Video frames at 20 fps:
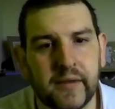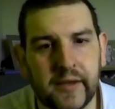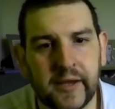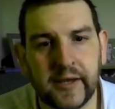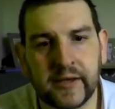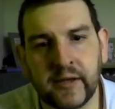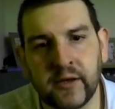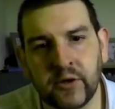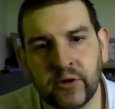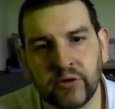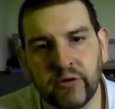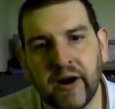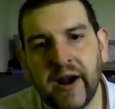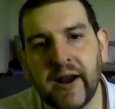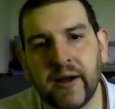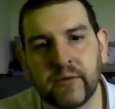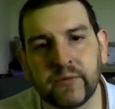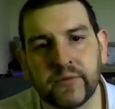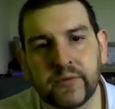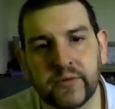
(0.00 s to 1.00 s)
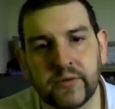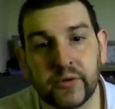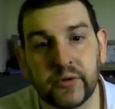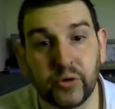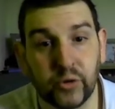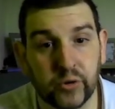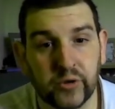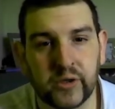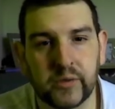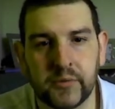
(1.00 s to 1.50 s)
in and around
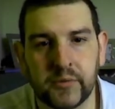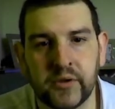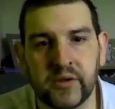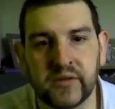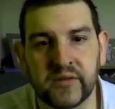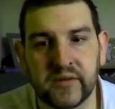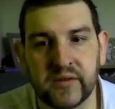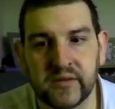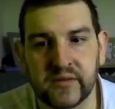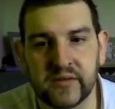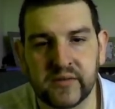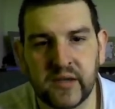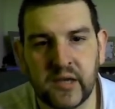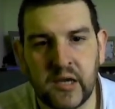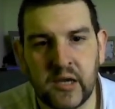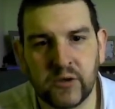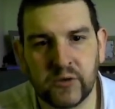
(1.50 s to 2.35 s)
your communities.